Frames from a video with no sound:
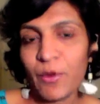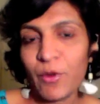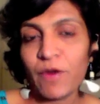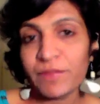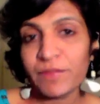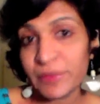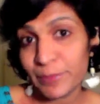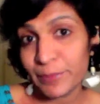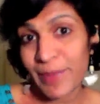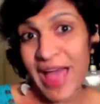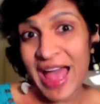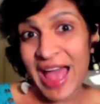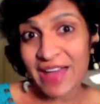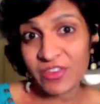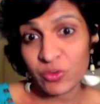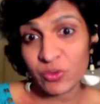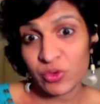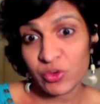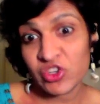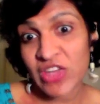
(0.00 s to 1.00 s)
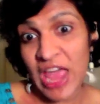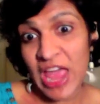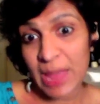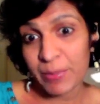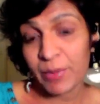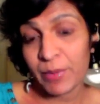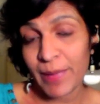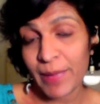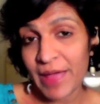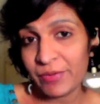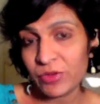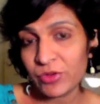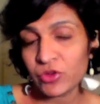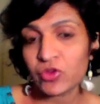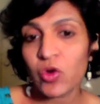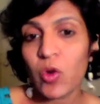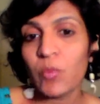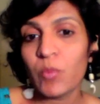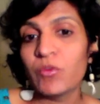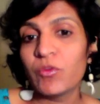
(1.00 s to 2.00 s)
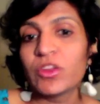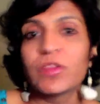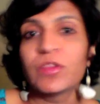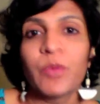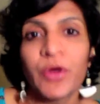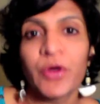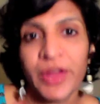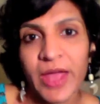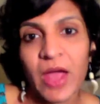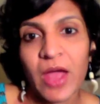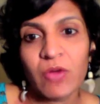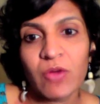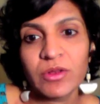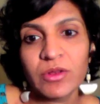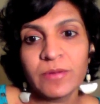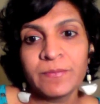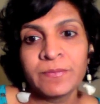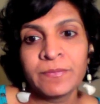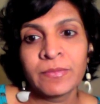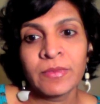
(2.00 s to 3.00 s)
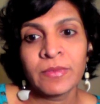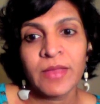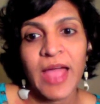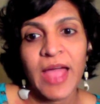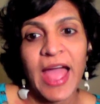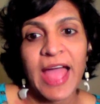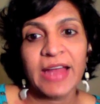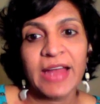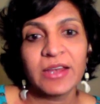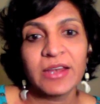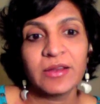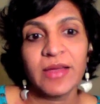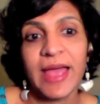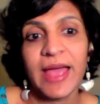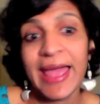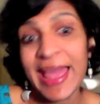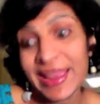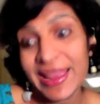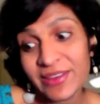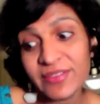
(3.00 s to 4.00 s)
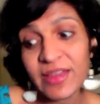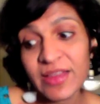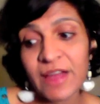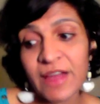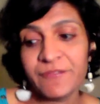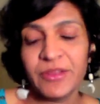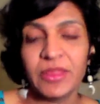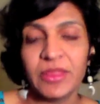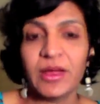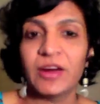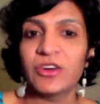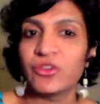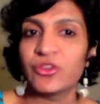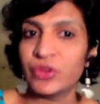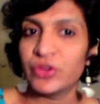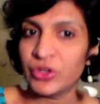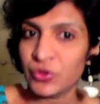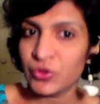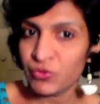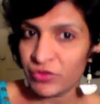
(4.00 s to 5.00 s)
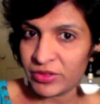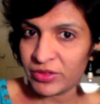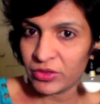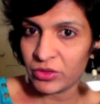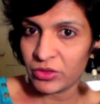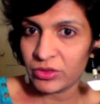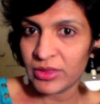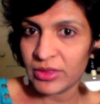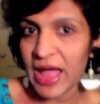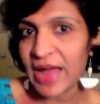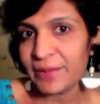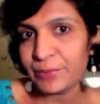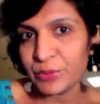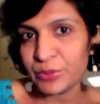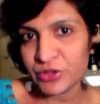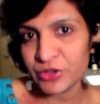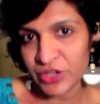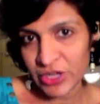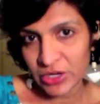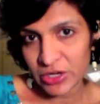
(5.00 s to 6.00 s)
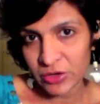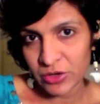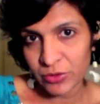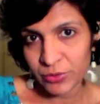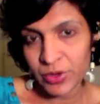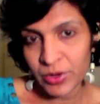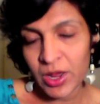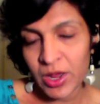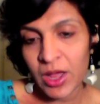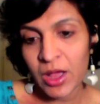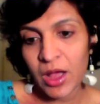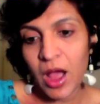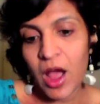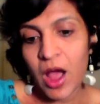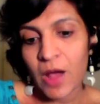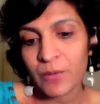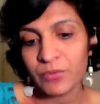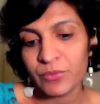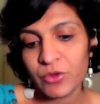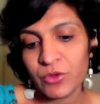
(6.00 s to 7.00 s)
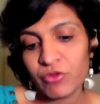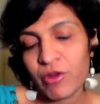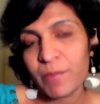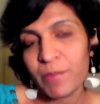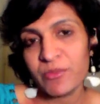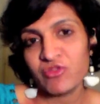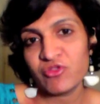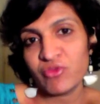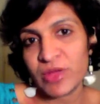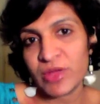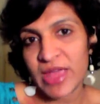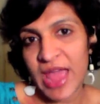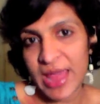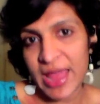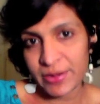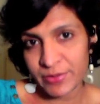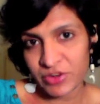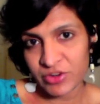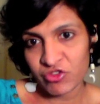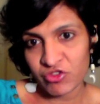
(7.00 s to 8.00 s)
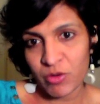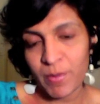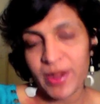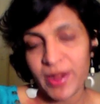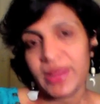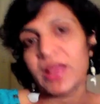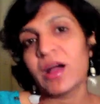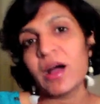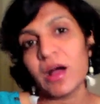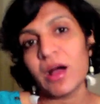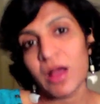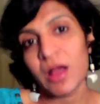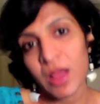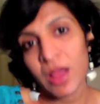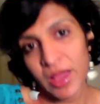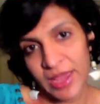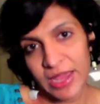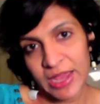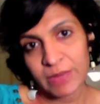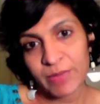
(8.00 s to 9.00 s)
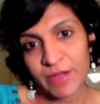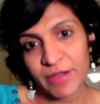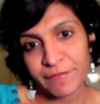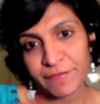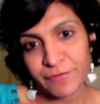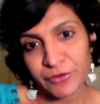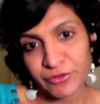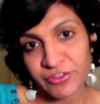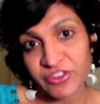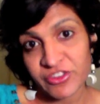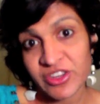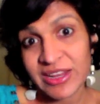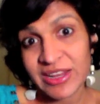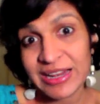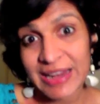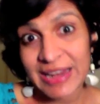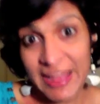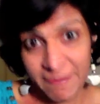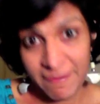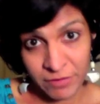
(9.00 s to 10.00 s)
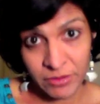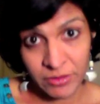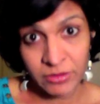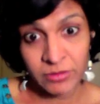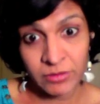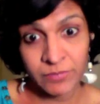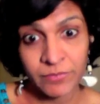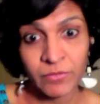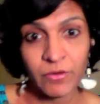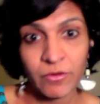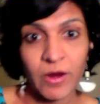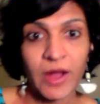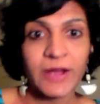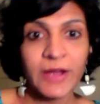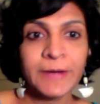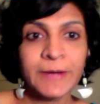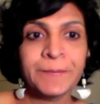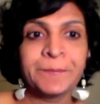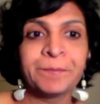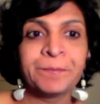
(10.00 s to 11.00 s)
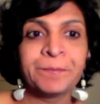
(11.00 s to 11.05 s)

of the past which came up at the top was Bonninghausen, and hence I've decided to use that particular repertory and Mathematica in my first level, right?